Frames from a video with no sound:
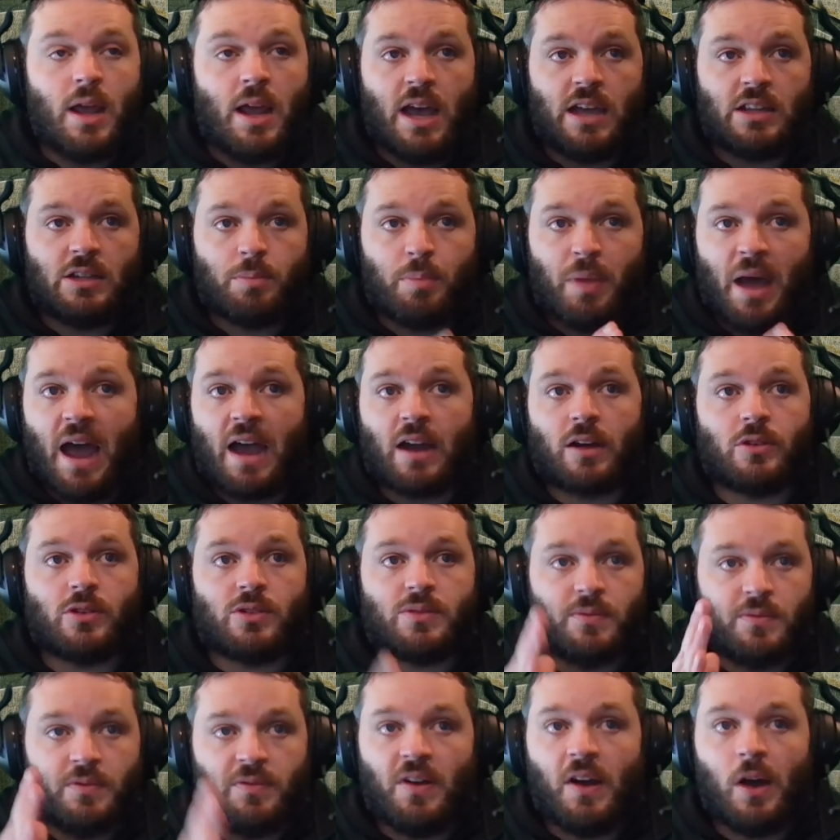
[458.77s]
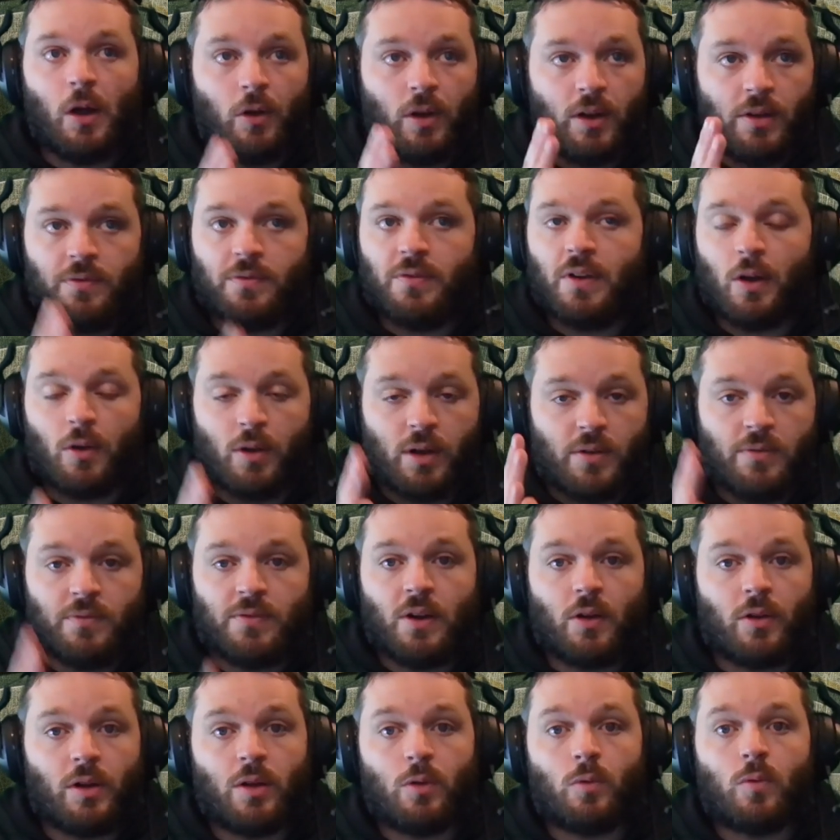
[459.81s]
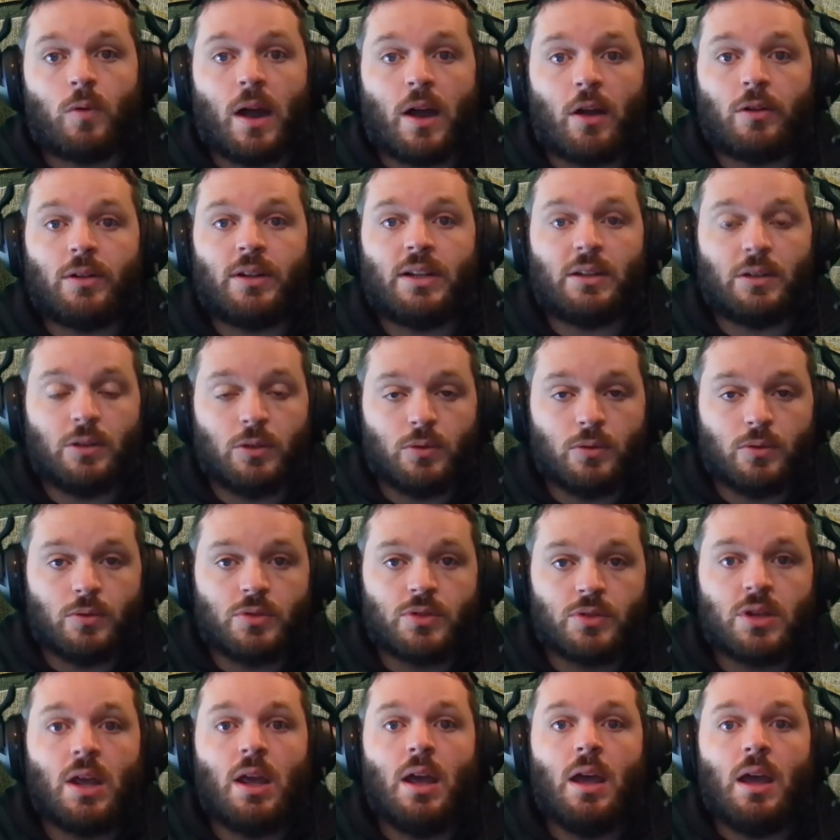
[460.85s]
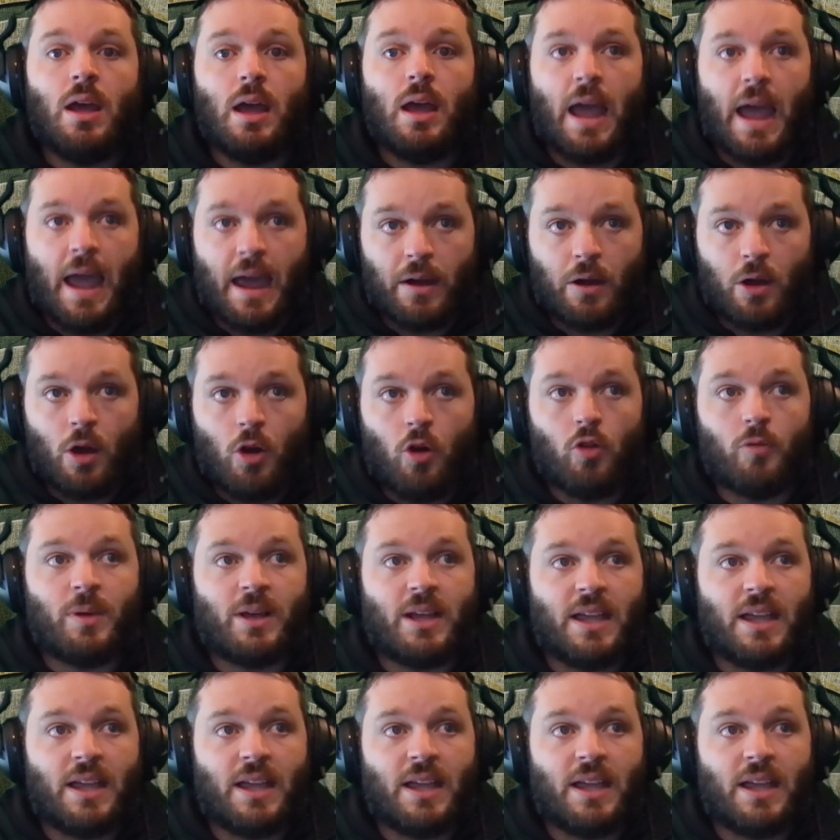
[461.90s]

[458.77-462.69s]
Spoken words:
And the Packers very, very, very rarely lose at home.